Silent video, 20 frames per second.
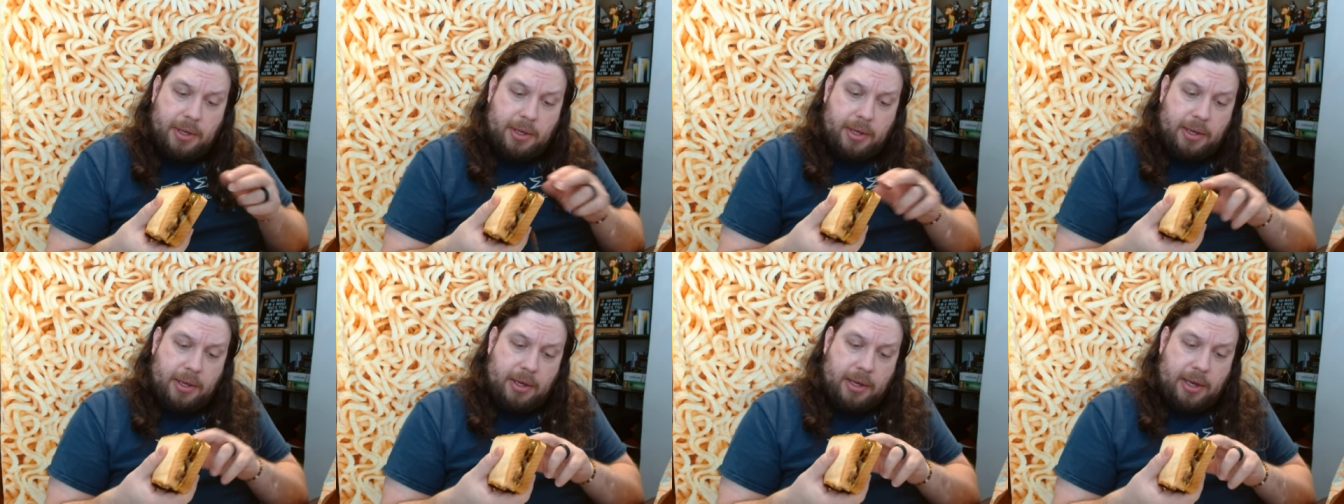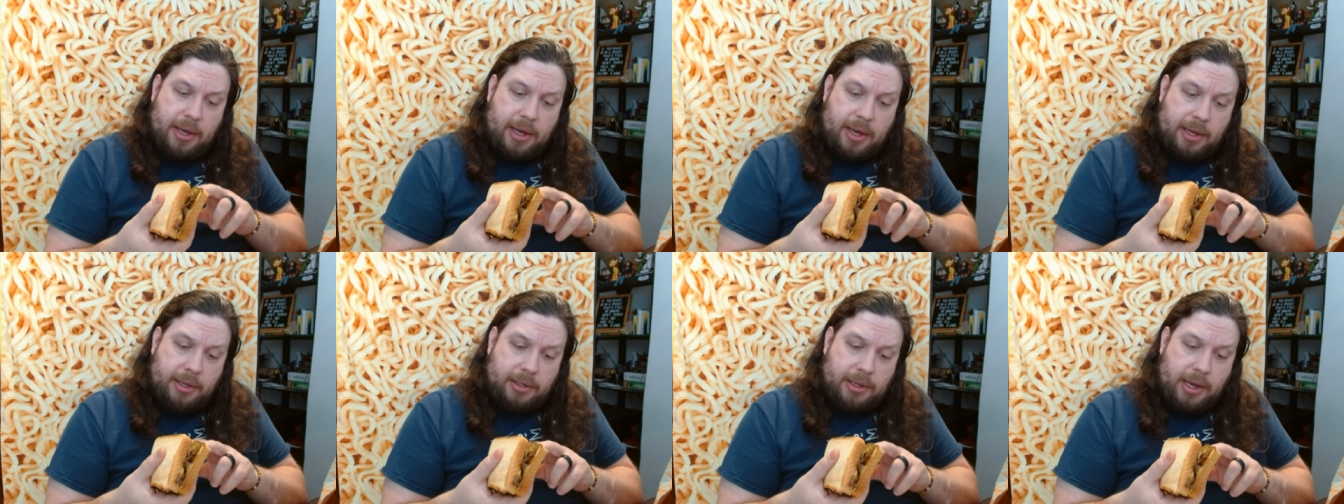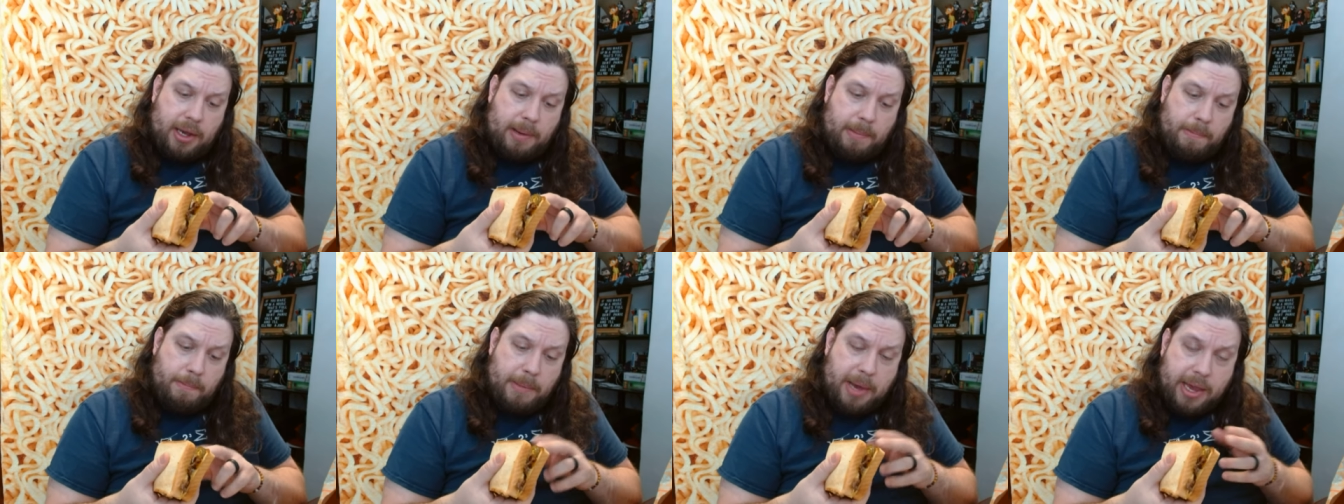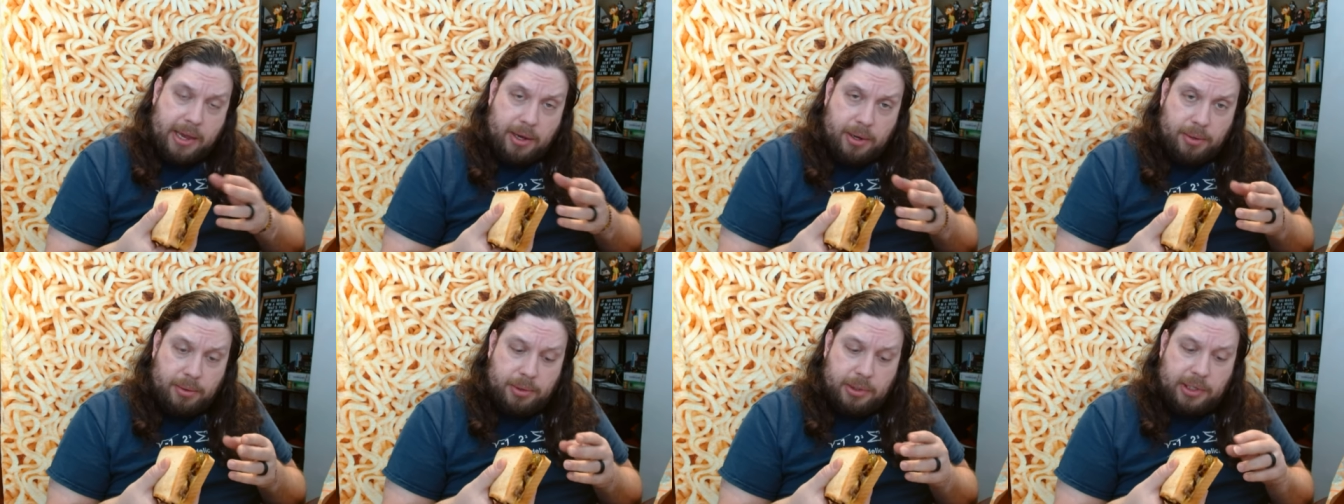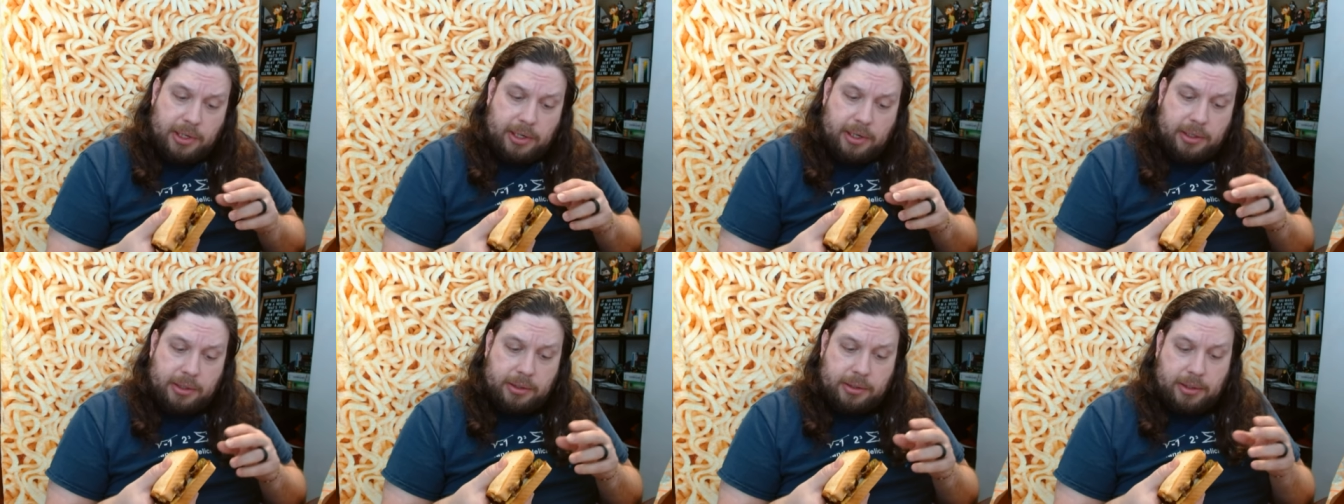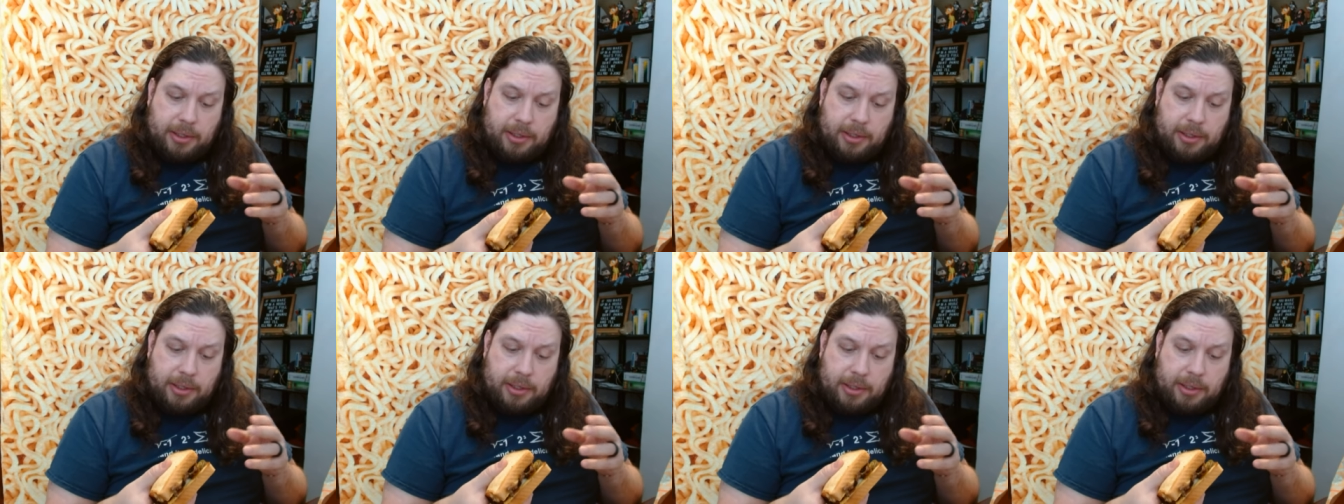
It has a mayo sauce